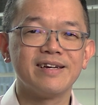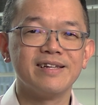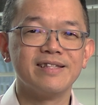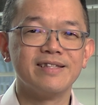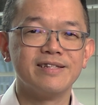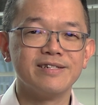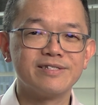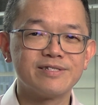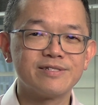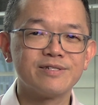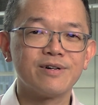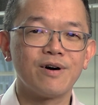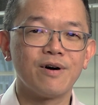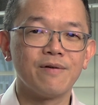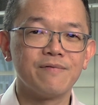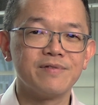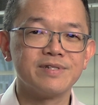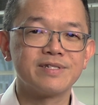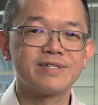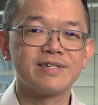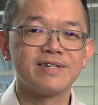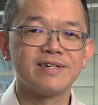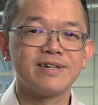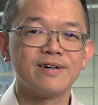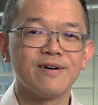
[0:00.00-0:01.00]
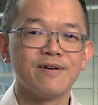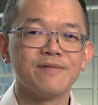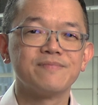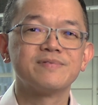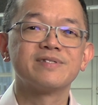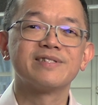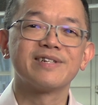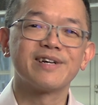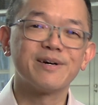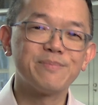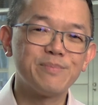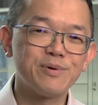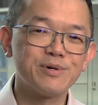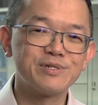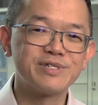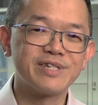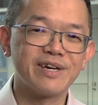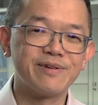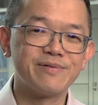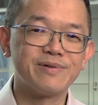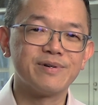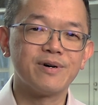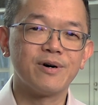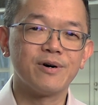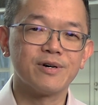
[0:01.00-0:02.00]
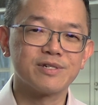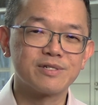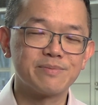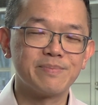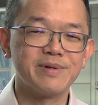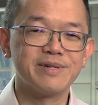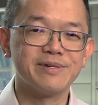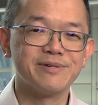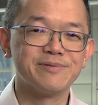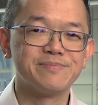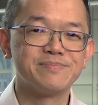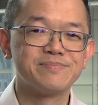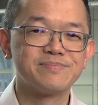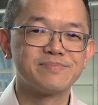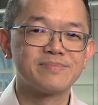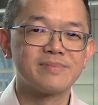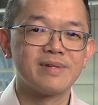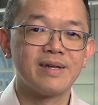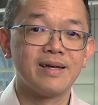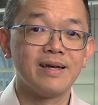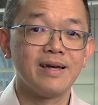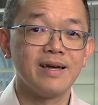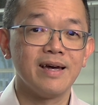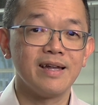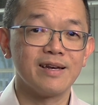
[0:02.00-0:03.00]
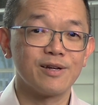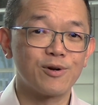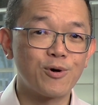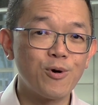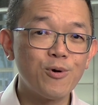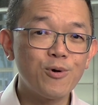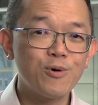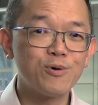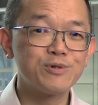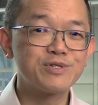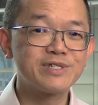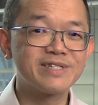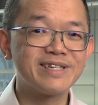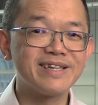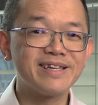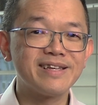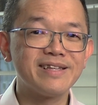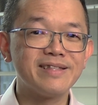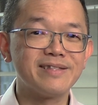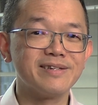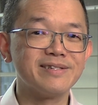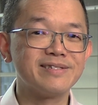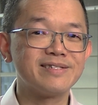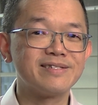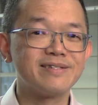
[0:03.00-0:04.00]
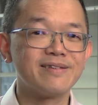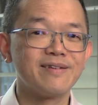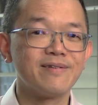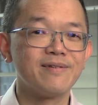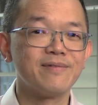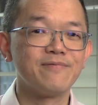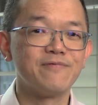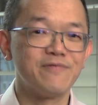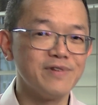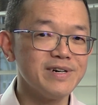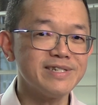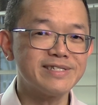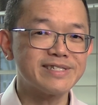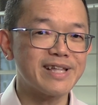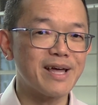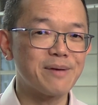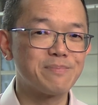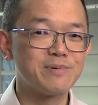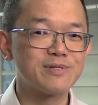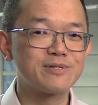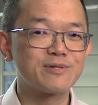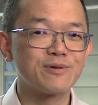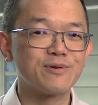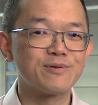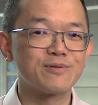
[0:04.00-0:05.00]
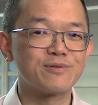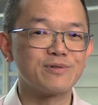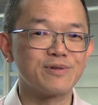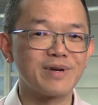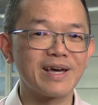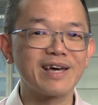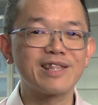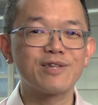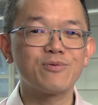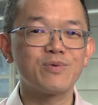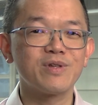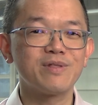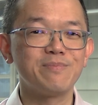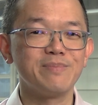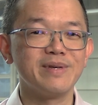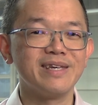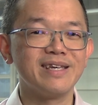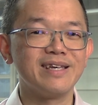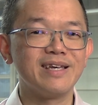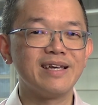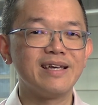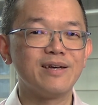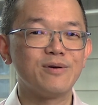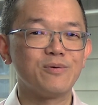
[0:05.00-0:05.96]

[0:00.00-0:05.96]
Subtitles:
and Digital Officer of Singapore General Hospital. And co-hosting this first episode together with me,